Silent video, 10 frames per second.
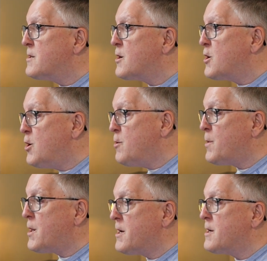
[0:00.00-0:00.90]

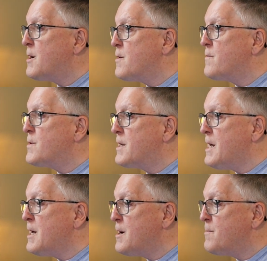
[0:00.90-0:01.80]
accumulate over
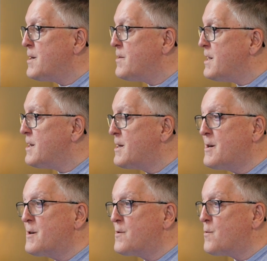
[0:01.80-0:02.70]
time and then it
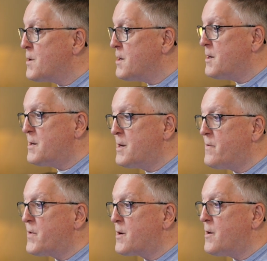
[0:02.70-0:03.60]
gets really
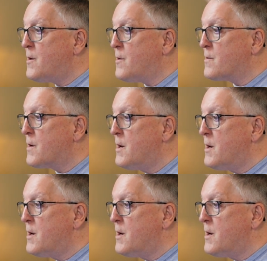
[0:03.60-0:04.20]
difficult